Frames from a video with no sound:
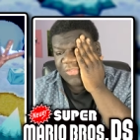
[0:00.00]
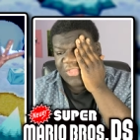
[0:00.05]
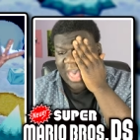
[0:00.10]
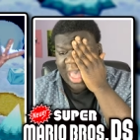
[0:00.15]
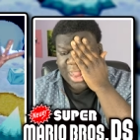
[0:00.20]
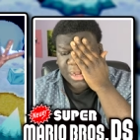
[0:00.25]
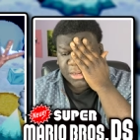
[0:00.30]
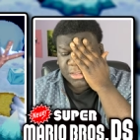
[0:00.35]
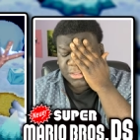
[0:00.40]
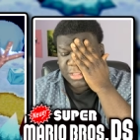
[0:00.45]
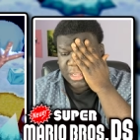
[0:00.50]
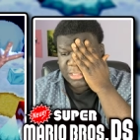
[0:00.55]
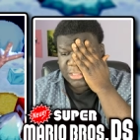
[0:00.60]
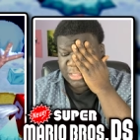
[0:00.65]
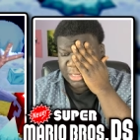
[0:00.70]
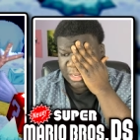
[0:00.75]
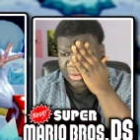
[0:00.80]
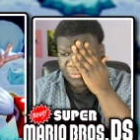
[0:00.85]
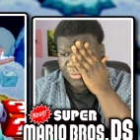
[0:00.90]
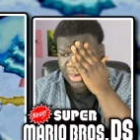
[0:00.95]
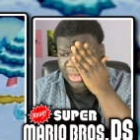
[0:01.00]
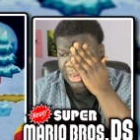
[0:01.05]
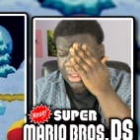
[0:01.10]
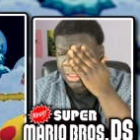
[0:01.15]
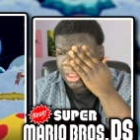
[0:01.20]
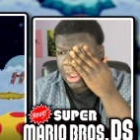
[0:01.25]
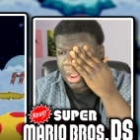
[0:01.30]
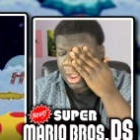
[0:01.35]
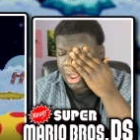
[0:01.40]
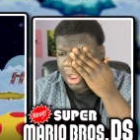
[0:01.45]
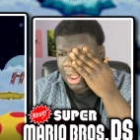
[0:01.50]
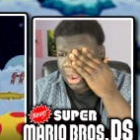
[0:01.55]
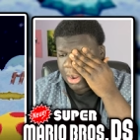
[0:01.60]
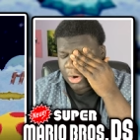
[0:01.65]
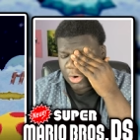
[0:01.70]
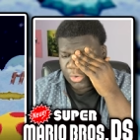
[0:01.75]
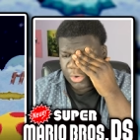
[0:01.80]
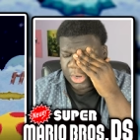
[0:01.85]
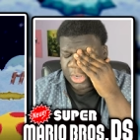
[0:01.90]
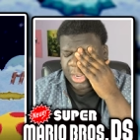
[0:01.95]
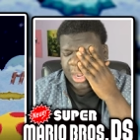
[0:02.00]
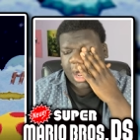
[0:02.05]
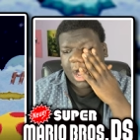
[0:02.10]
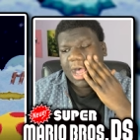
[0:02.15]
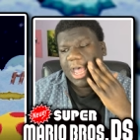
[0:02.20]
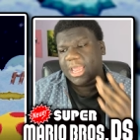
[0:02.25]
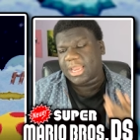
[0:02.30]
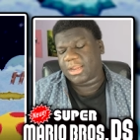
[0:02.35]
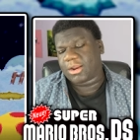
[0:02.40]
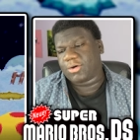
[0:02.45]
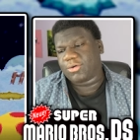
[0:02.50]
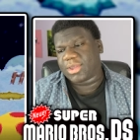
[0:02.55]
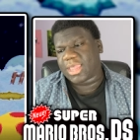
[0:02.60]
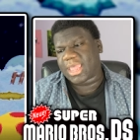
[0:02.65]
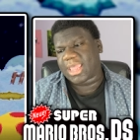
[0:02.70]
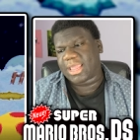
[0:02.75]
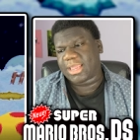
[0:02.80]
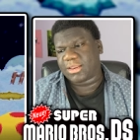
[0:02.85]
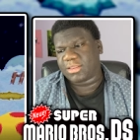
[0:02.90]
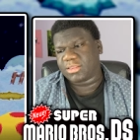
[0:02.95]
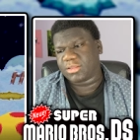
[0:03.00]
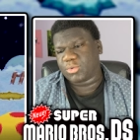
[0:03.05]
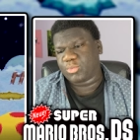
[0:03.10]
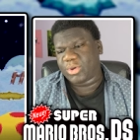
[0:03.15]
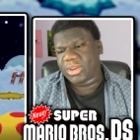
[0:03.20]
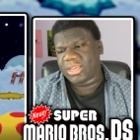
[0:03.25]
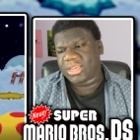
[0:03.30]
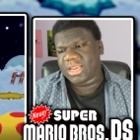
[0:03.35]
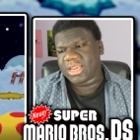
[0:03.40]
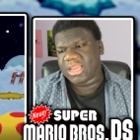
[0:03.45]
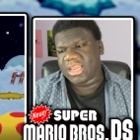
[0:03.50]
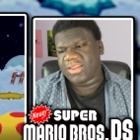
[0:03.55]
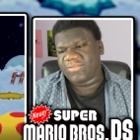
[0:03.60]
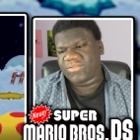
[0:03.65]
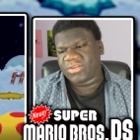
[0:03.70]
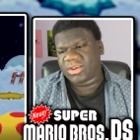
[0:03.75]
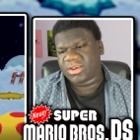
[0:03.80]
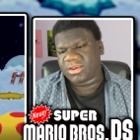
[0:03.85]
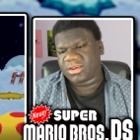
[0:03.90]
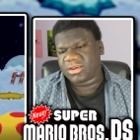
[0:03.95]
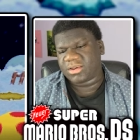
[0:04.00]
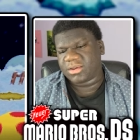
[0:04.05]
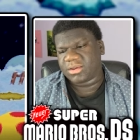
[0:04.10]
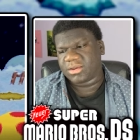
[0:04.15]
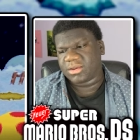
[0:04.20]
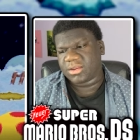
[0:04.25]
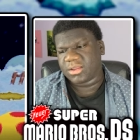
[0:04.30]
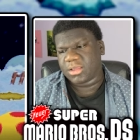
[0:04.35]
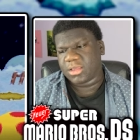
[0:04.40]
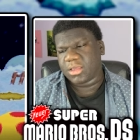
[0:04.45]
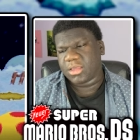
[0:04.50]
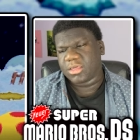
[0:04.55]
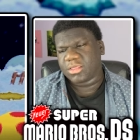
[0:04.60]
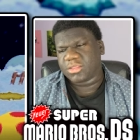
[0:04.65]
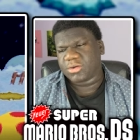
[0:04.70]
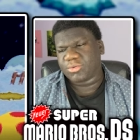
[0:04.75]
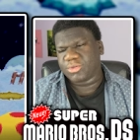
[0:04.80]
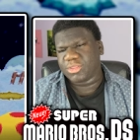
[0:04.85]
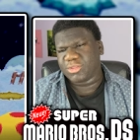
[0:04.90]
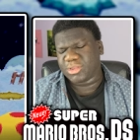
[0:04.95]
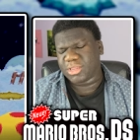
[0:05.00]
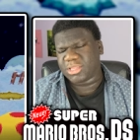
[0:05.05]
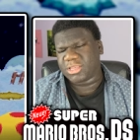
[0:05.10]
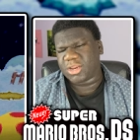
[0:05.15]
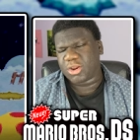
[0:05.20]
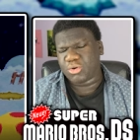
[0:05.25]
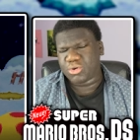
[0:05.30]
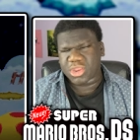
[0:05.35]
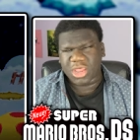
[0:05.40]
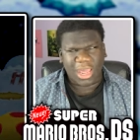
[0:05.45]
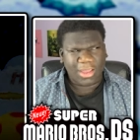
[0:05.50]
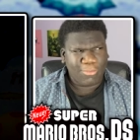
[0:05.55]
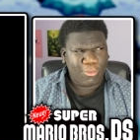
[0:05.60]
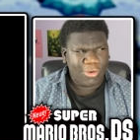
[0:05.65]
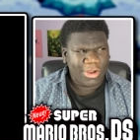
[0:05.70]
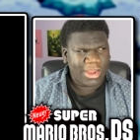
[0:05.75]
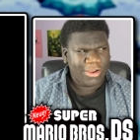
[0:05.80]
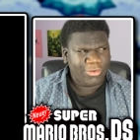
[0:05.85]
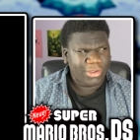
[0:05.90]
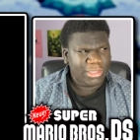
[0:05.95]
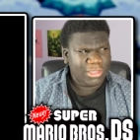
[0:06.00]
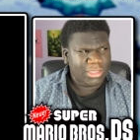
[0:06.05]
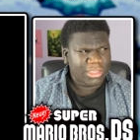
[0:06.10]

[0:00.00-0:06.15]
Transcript: That's the secret? Oh, God. Okay, so we didn't even... So is it just two checkpoint areas